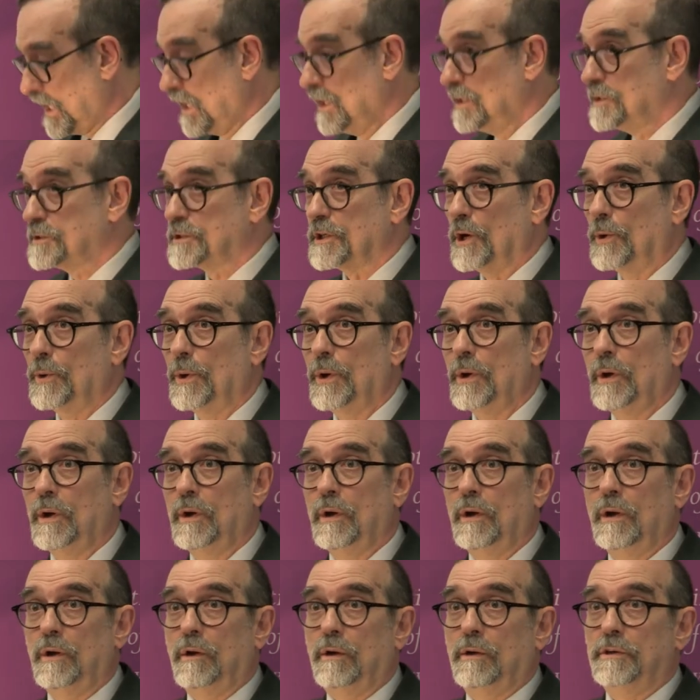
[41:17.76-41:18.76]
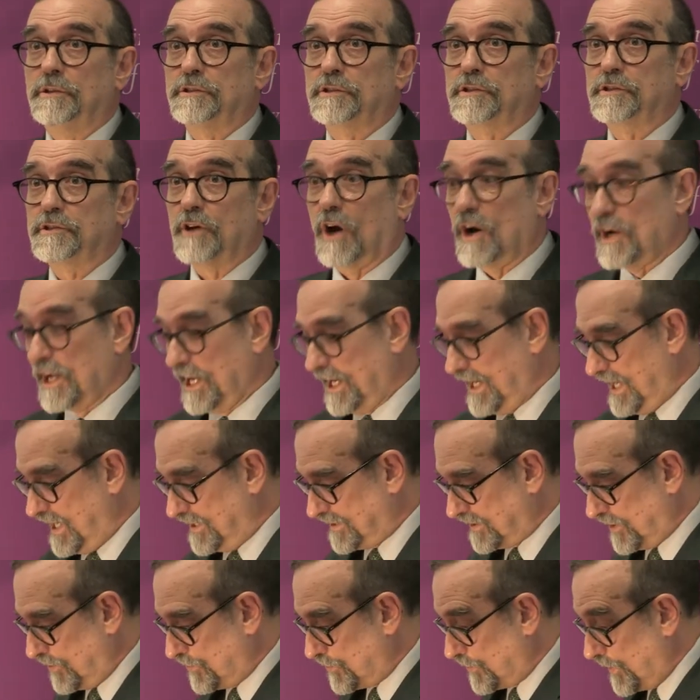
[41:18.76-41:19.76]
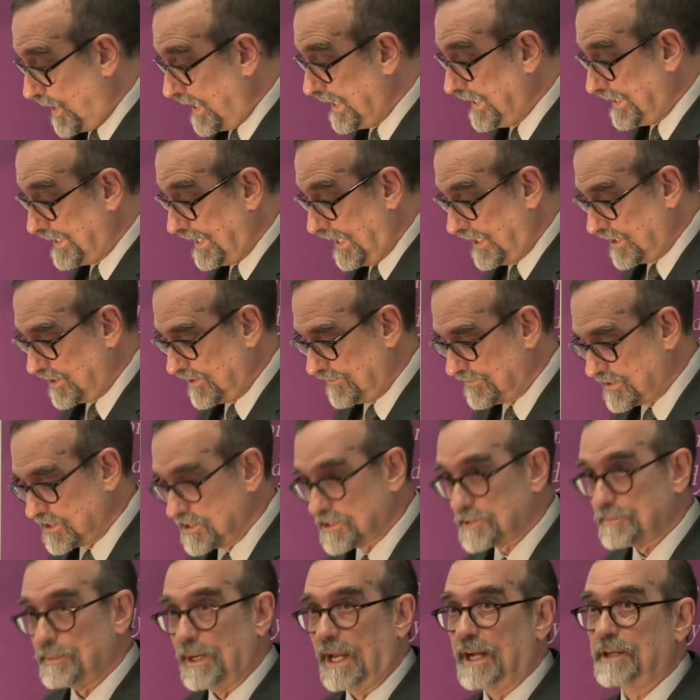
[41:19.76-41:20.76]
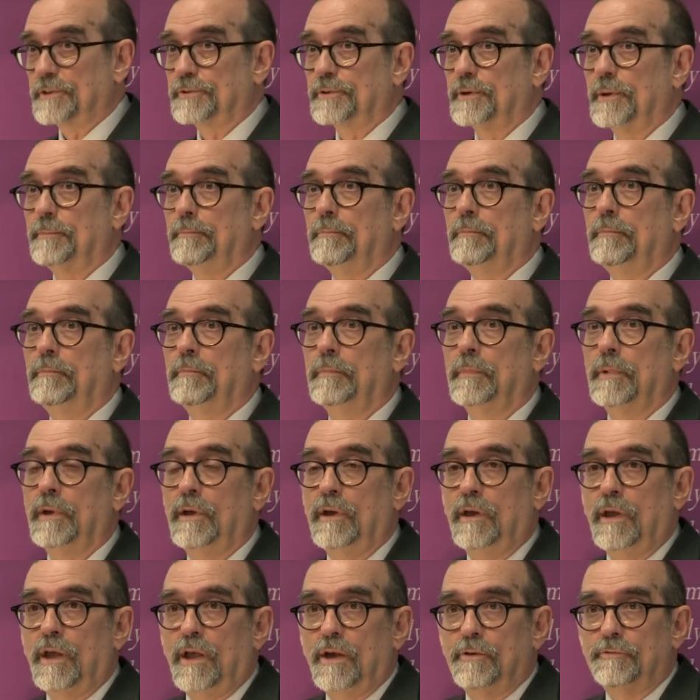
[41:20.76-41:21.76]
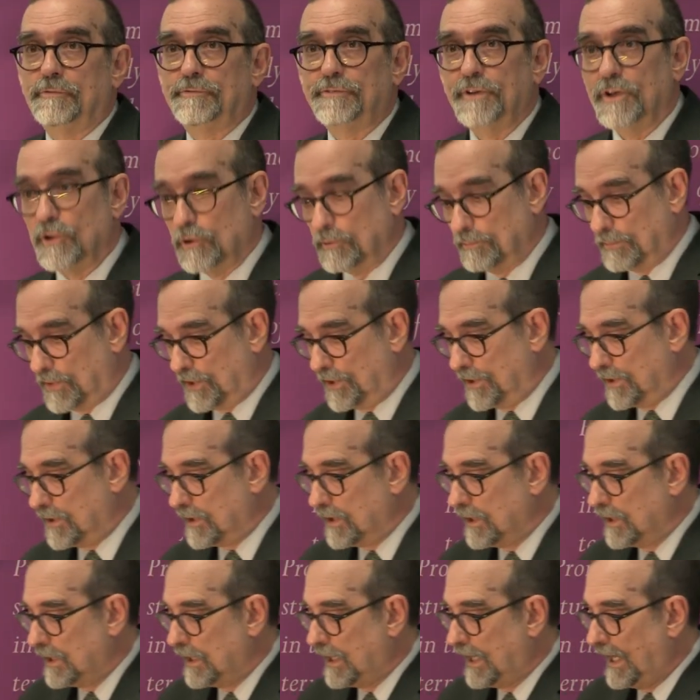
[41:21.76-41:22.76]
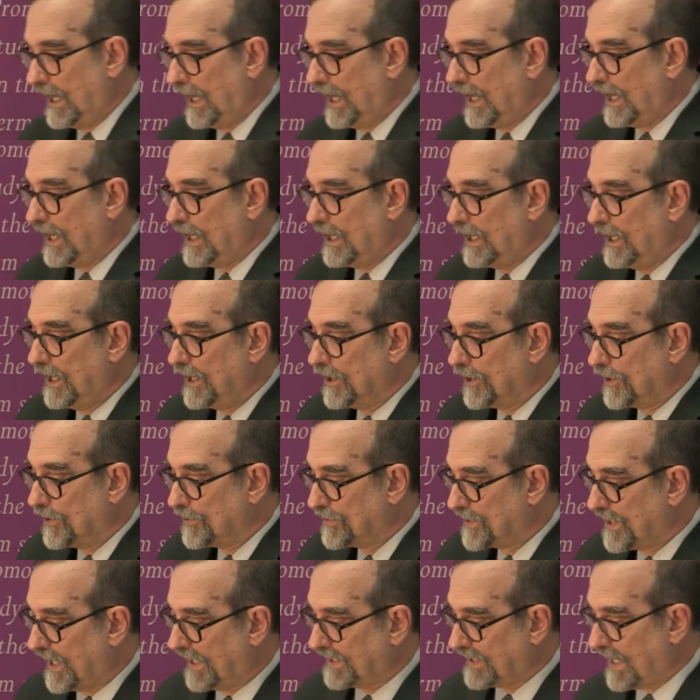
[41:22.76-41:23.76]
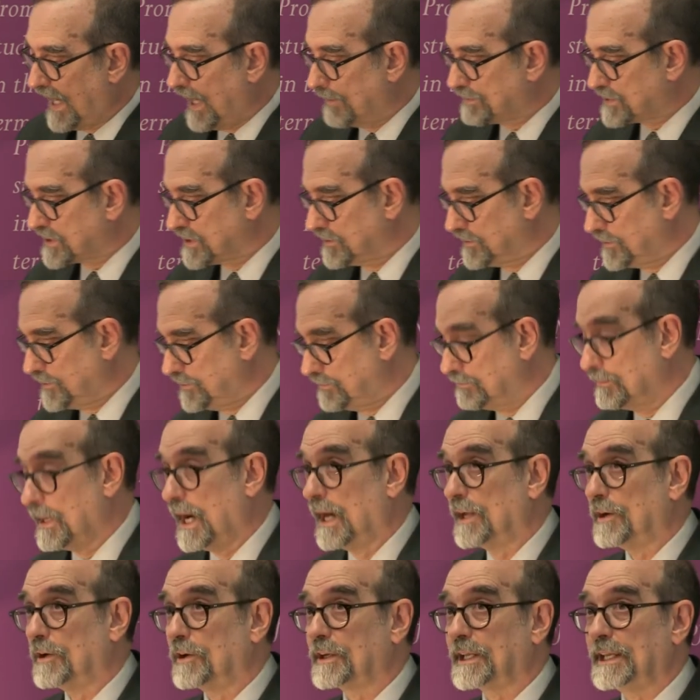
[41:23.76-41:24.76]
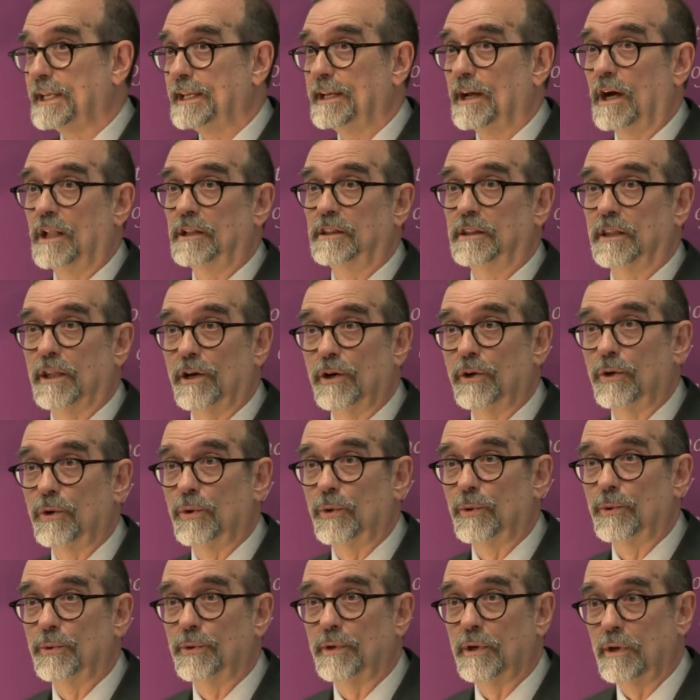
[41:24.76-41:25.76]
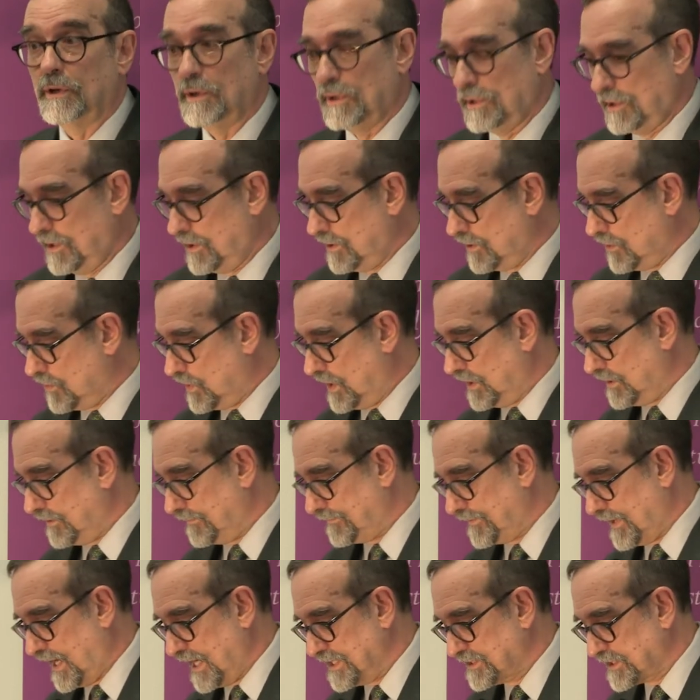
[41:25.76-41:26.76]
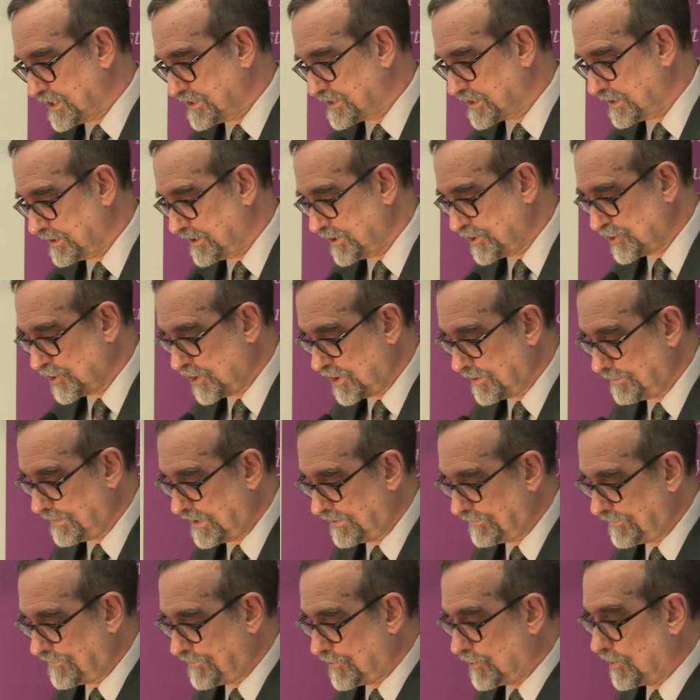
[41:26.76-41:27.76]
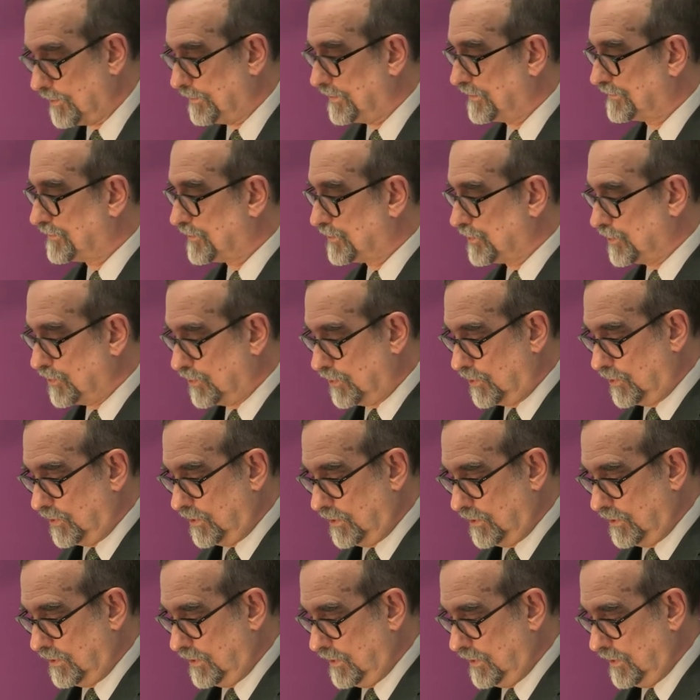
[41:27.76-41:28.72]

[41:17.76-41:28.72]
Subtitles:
So starting at the right end of the spectrum, Filmer held that absolute monarchy alone qualifies as a legitimate form of rule.